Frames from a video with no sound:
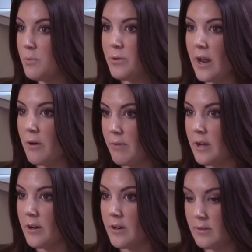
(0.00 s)
you put out a
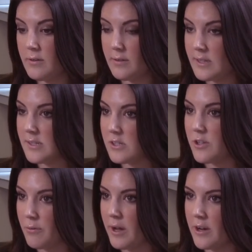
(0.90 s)
record, this is
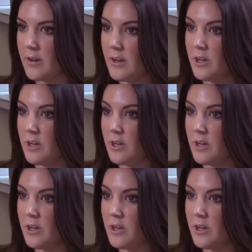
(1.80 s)
your record,